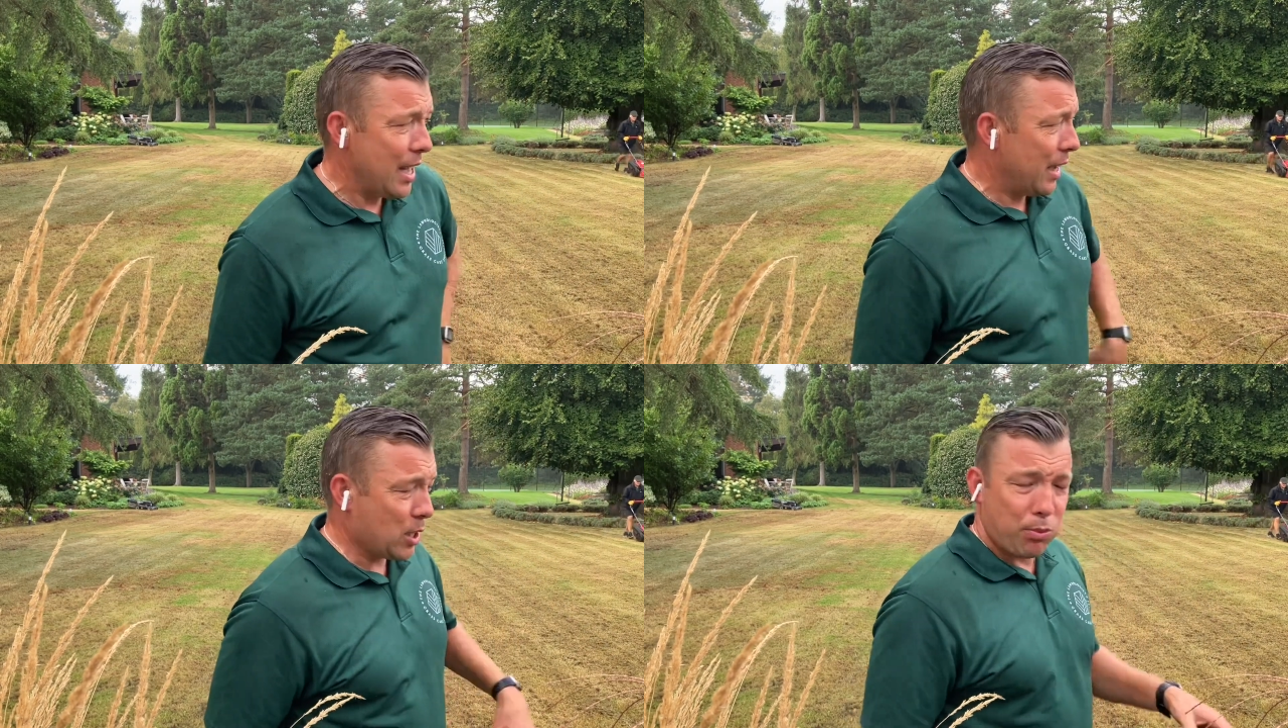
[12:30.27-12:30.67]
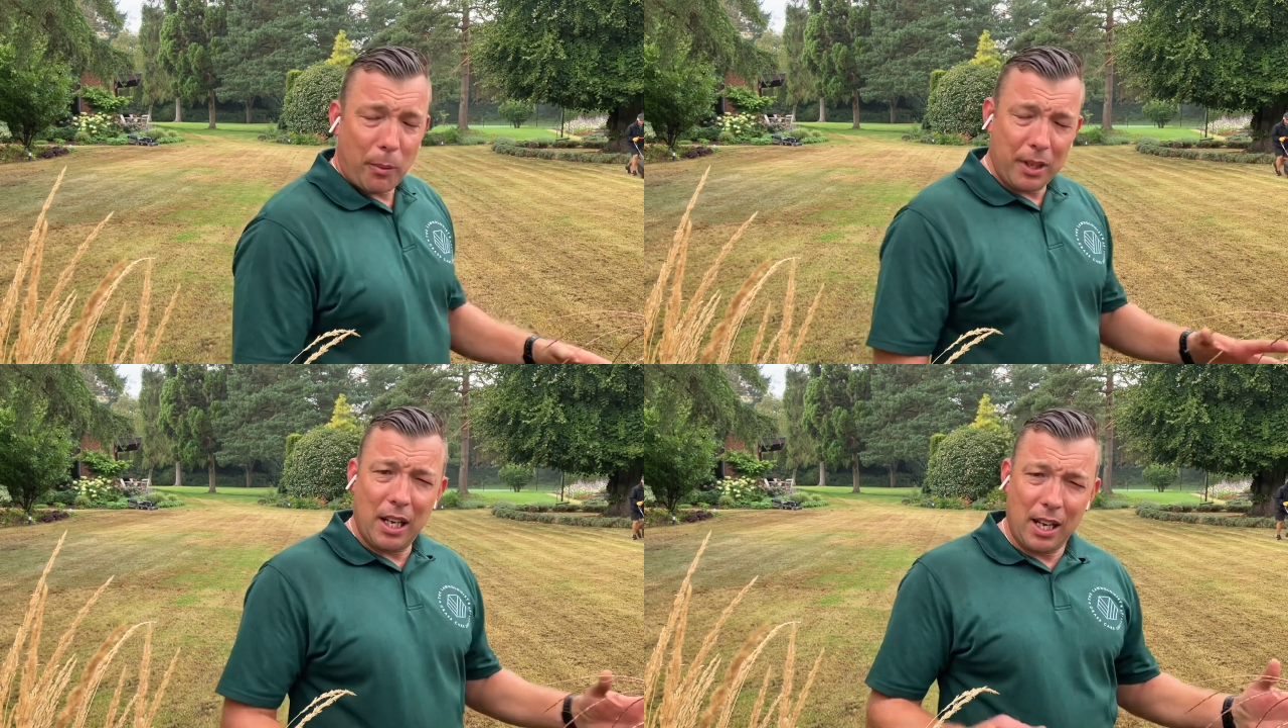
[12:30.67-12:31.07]
It's
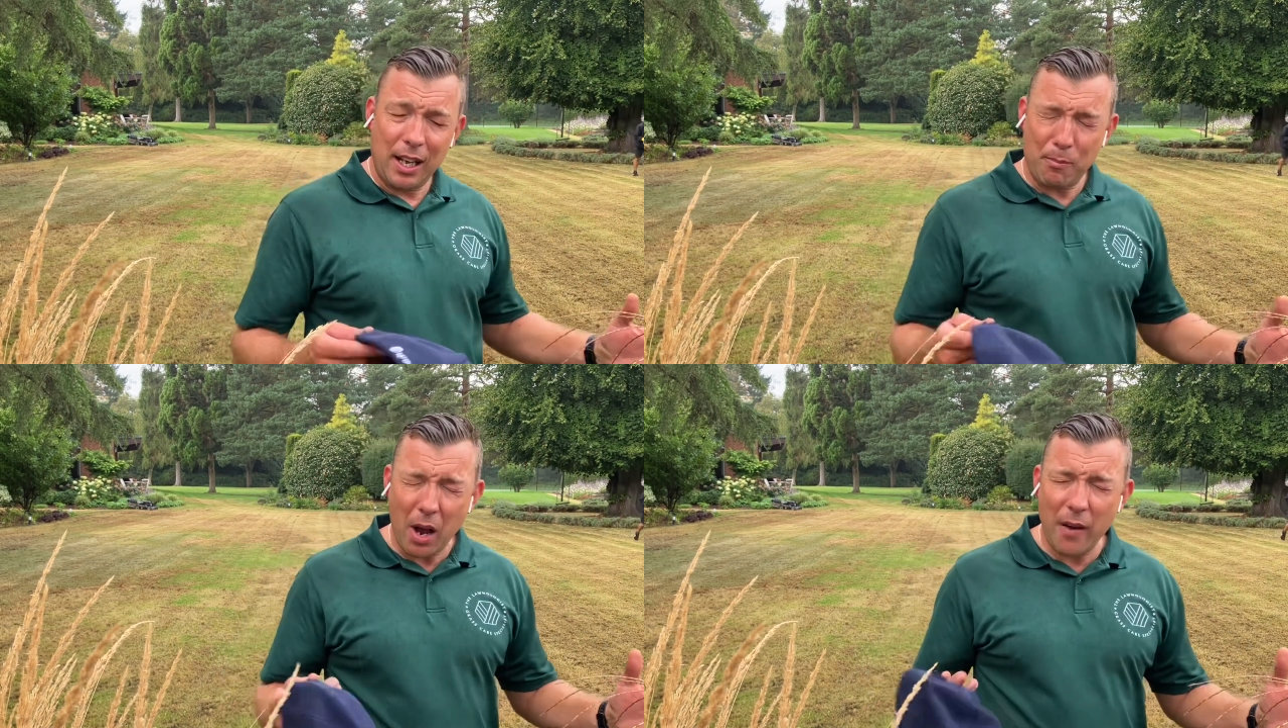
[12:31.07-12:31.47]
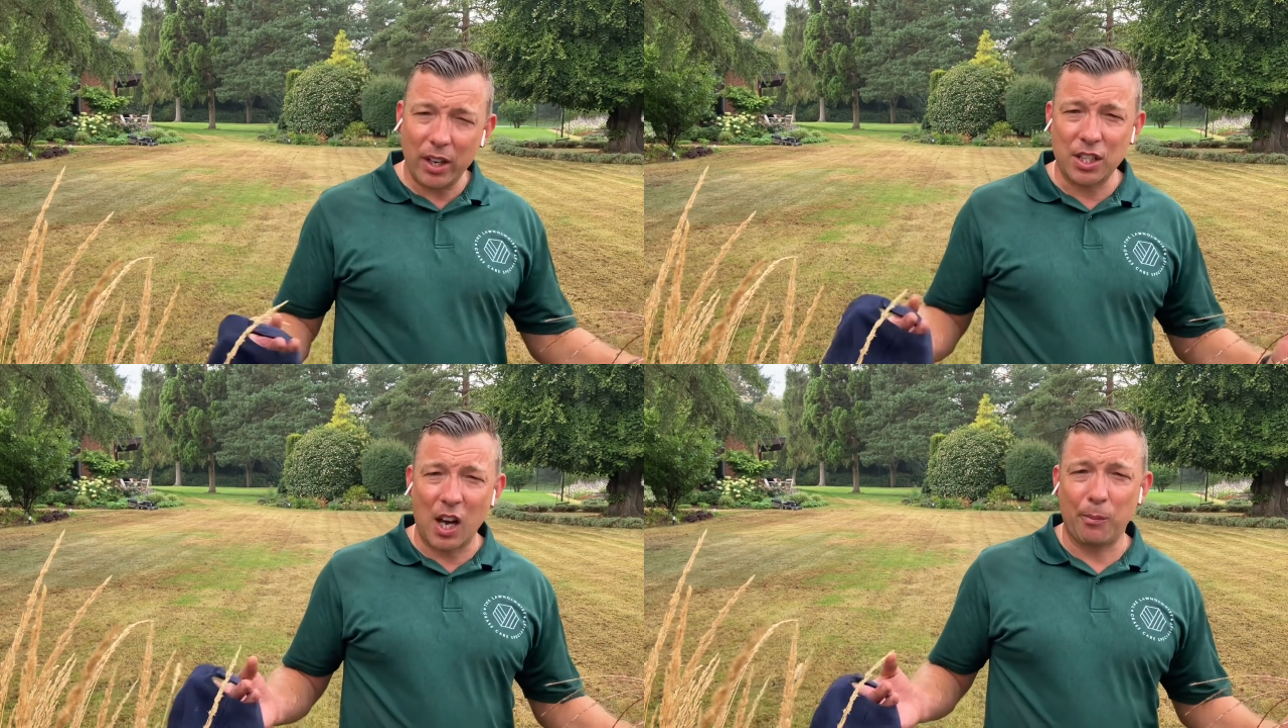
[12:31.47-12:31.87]
probably the perfect
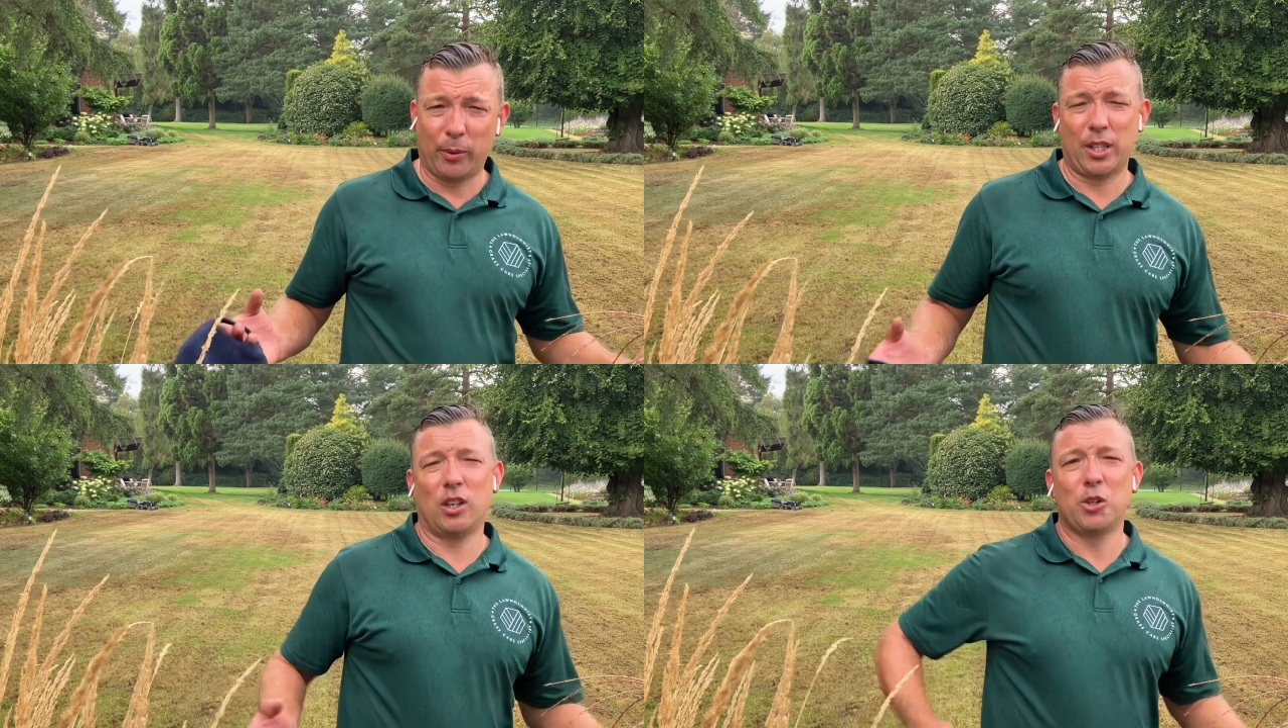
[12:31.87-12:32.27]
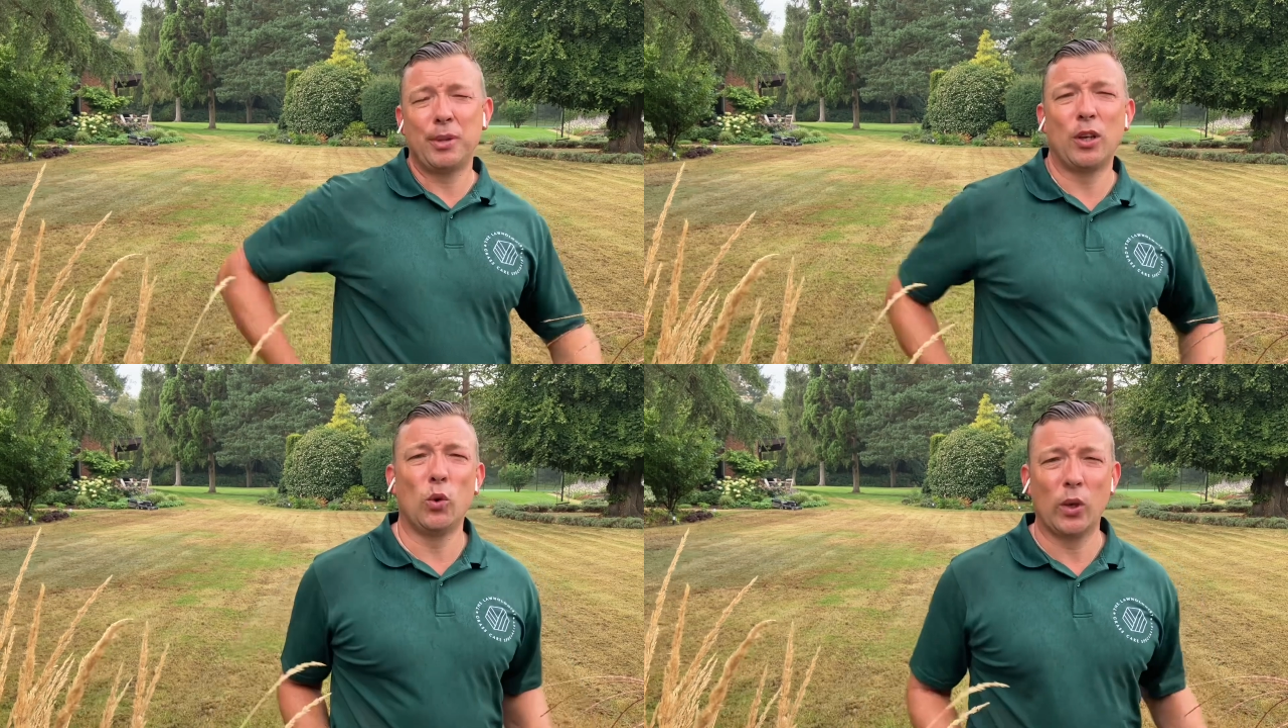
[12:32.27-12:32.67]
example of what it's like to be
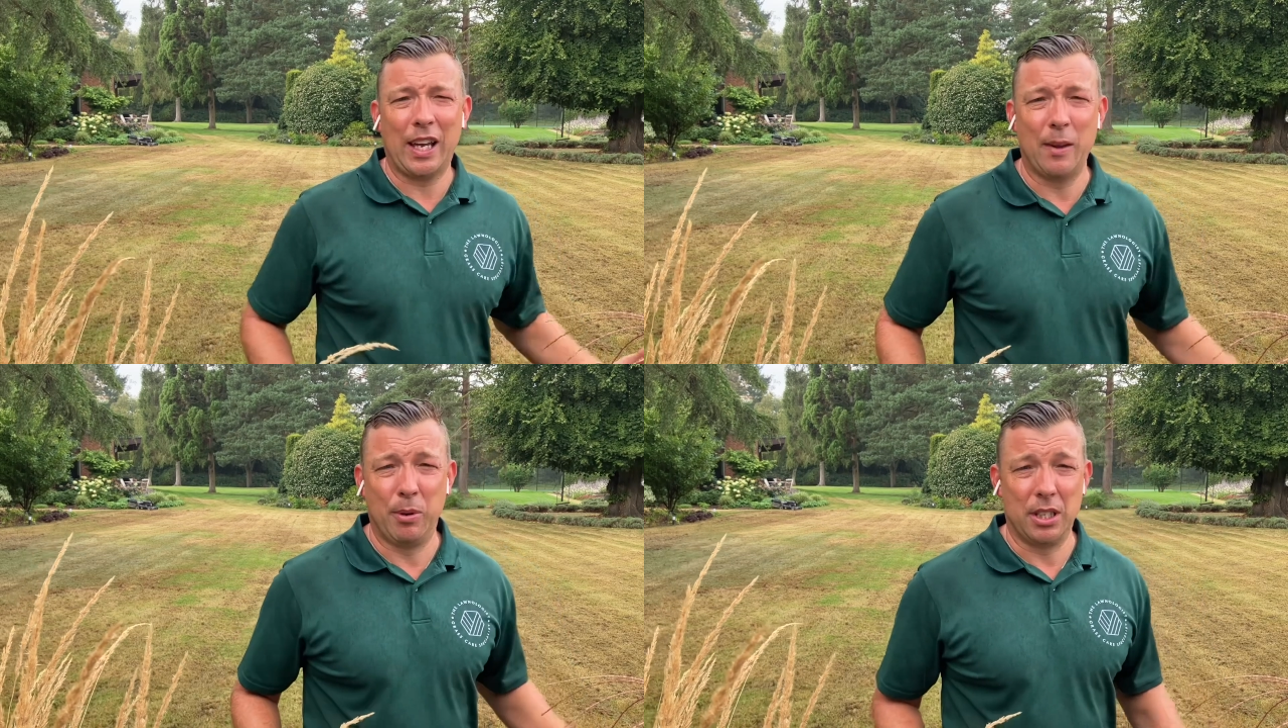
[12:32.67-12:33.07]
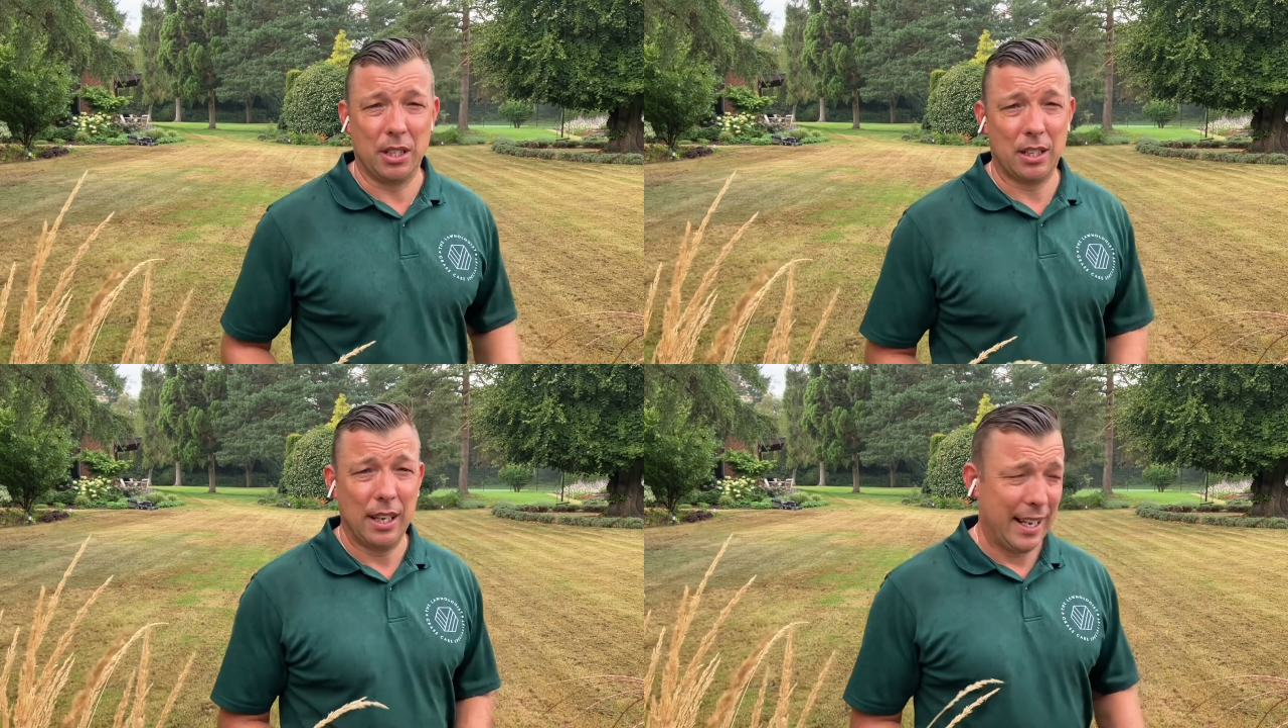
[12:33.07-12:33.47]
in the lawn care business.